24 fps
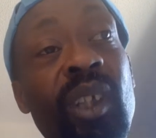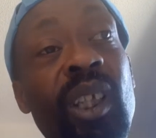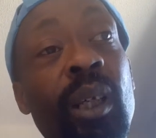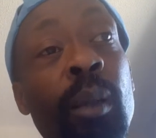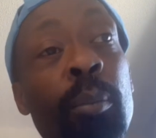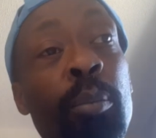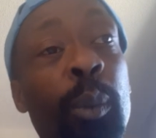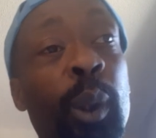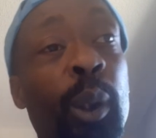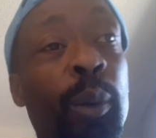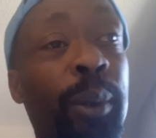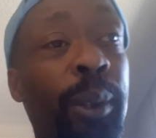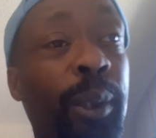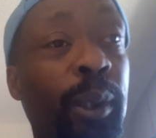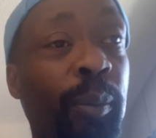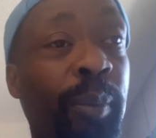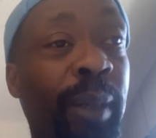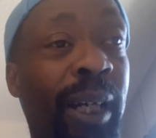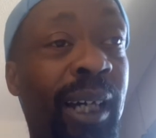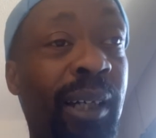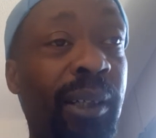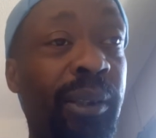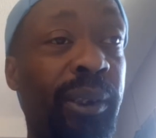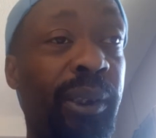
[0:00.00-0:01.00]
Muriel
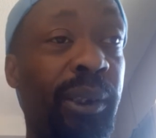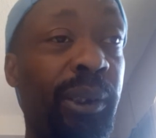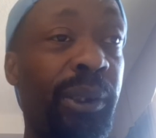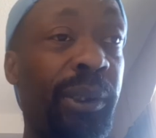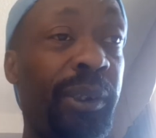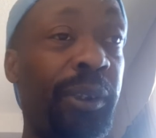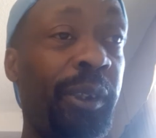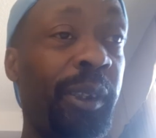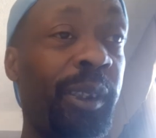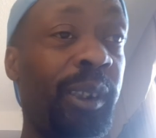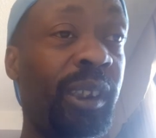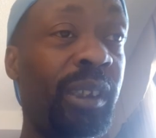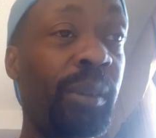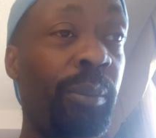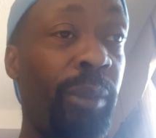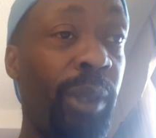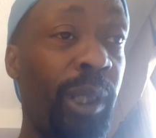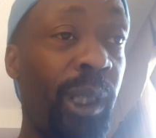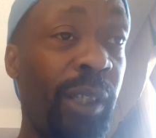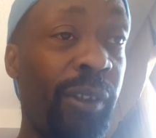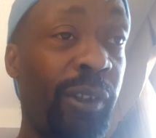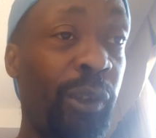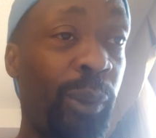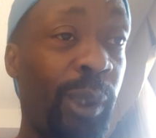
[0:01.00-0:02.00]
Bowser, since the
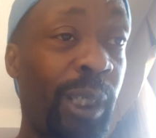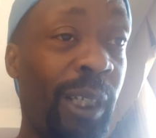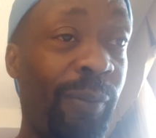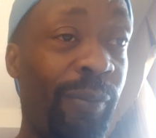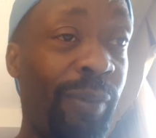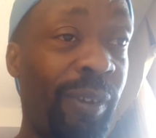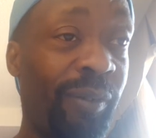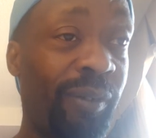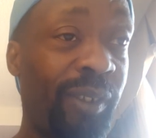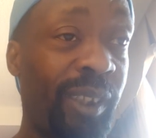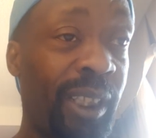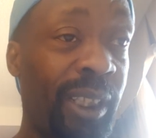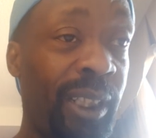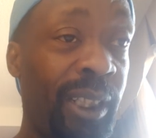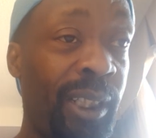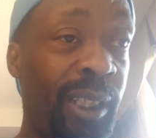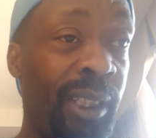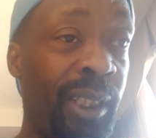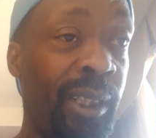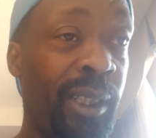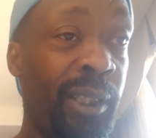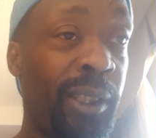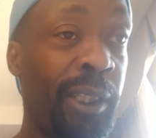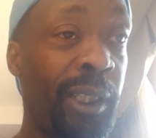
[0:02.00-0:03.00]
middle of
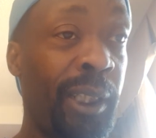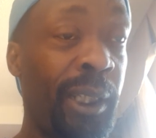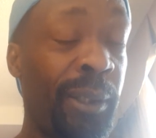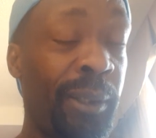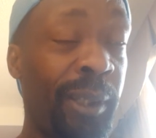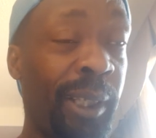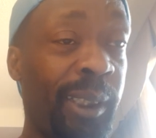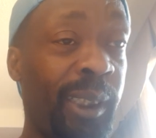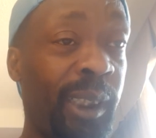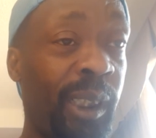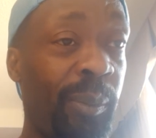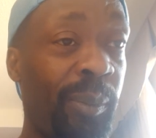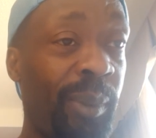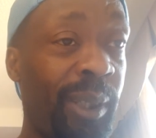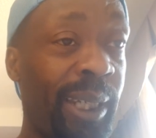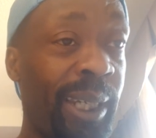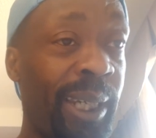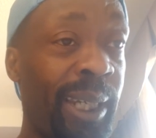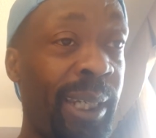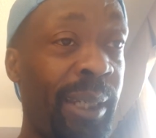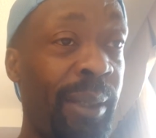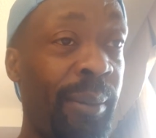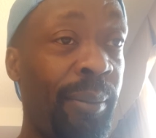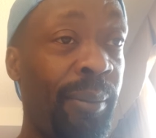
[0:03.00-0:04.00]
2015, the year that she
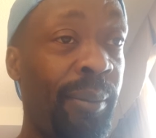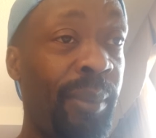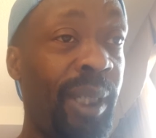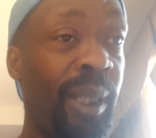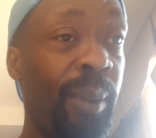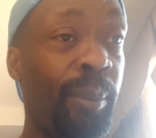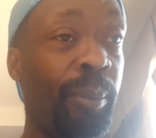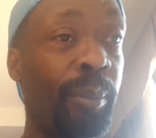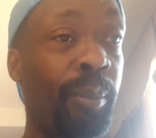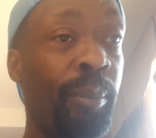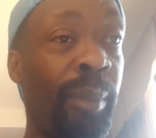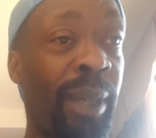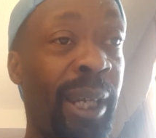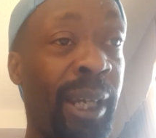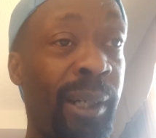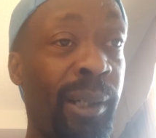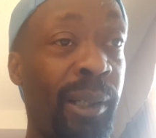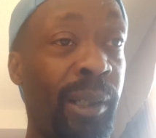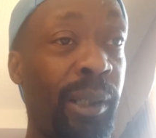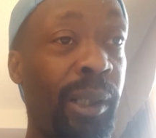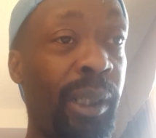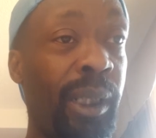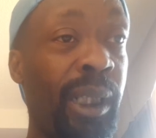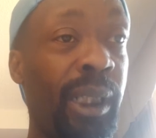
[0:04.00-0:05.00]
became
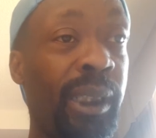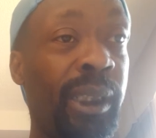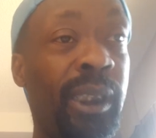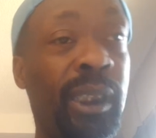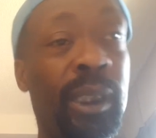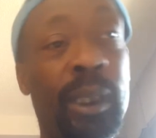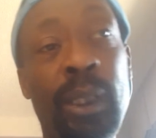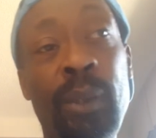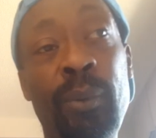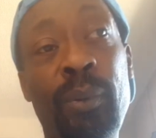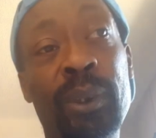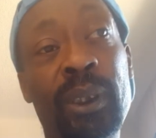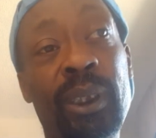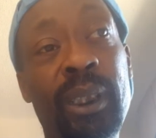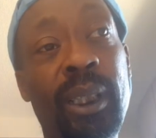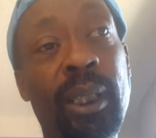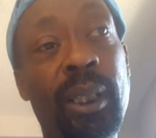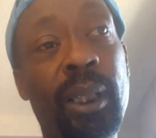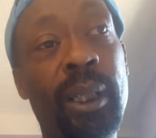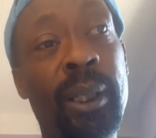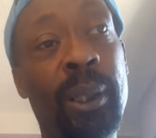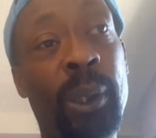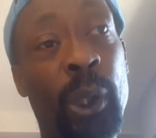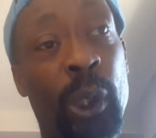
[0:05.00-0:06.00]
mayor, she was
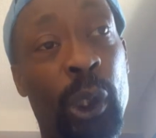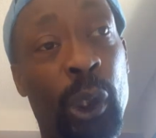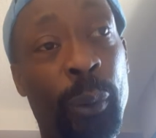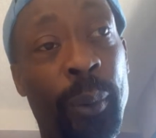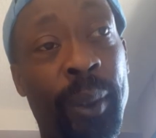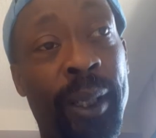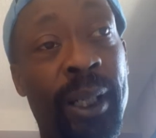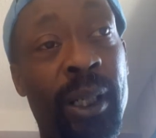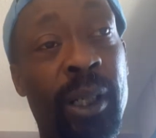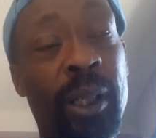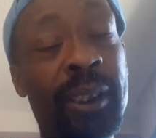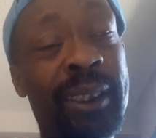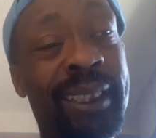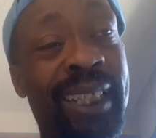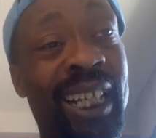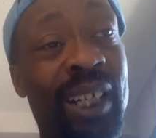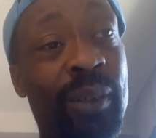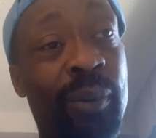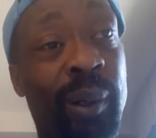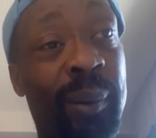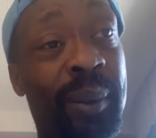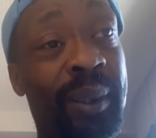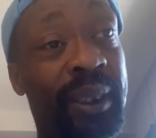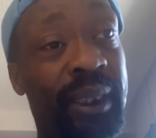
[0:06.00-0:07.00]
inaugurated on
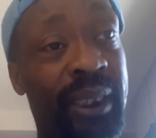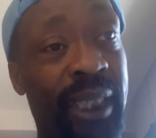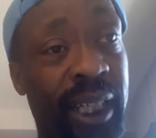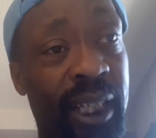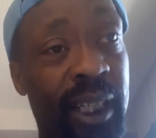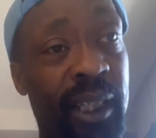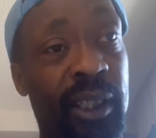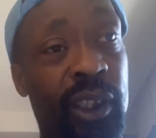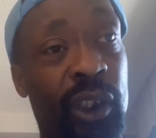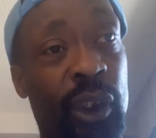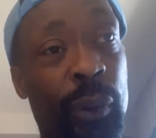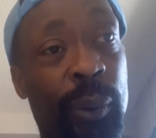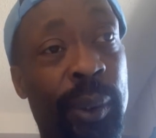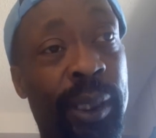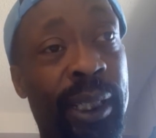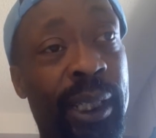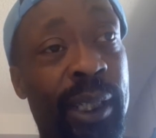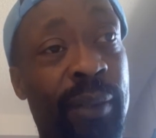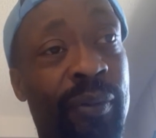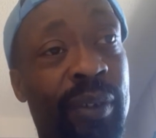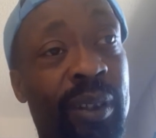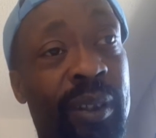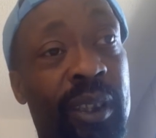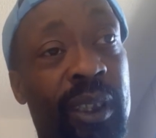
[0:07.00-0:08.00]
January 2nd,
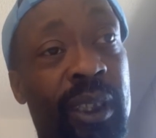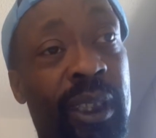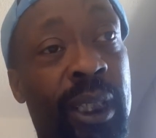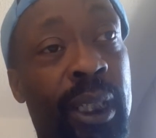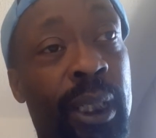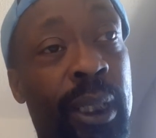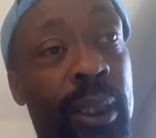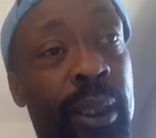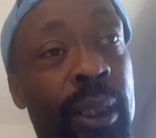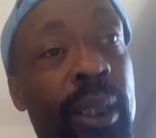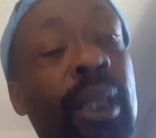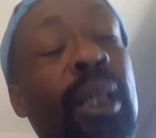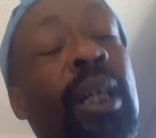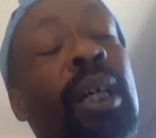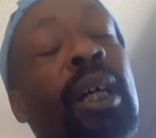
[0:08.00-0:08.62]
2015,